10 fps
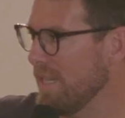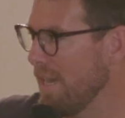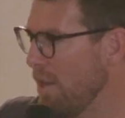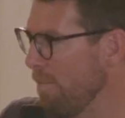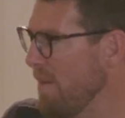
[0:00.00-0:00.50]
to
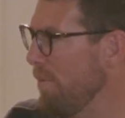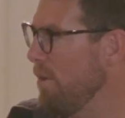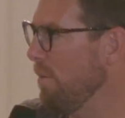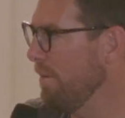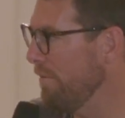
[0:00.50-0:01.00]
help people
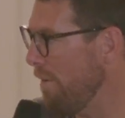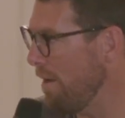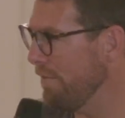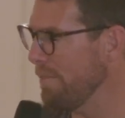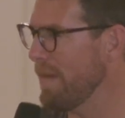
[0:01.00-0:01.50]
who were
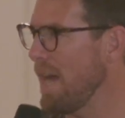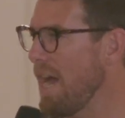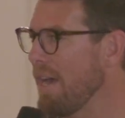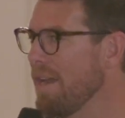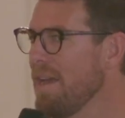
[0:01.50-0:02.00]
far from
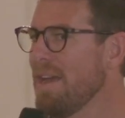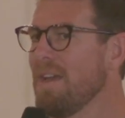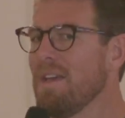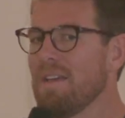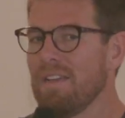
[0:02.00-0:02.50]
God
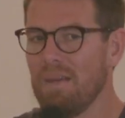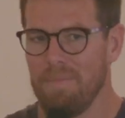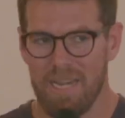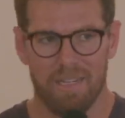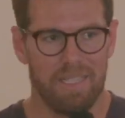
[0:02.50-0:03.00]

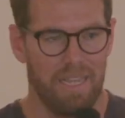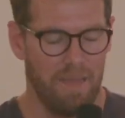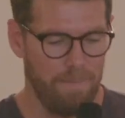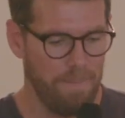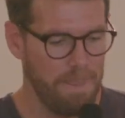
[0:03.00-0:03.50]
come near to
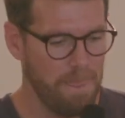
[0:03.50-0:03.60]
him.